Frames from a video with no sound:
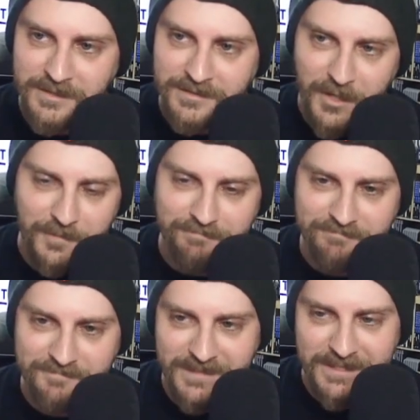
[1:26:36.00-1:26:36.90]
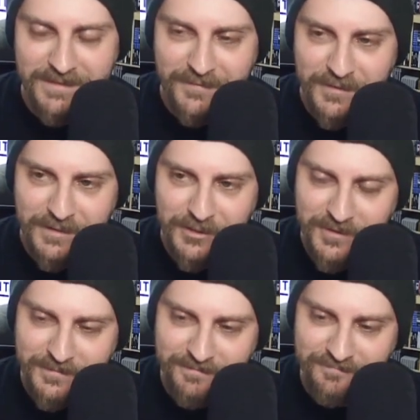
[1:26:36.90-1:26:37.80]
No, that's definitely
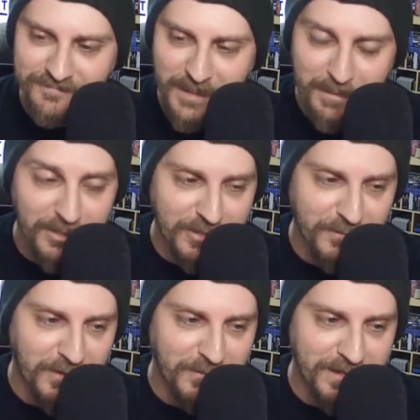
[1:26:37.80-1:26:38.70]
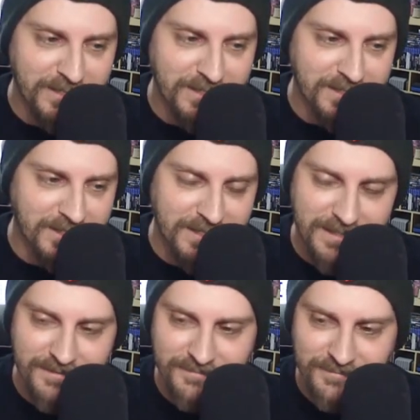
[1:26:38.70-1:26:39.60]
true. I mean, look at Final Fantasy
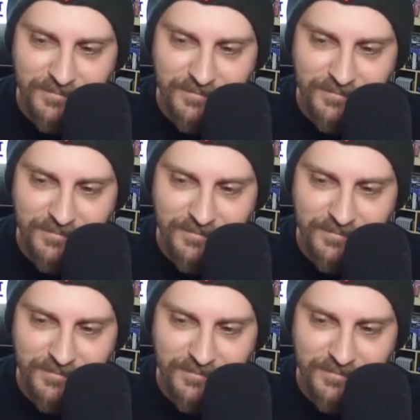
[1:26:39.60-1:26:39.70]
16.